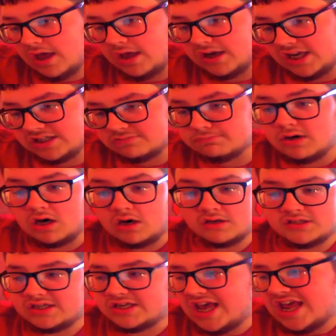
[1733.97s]
and that's
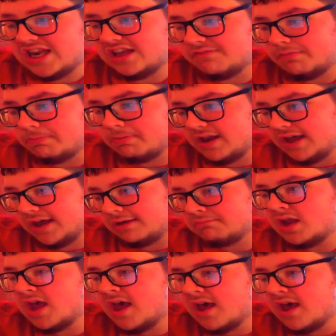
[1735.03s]
more than any other player.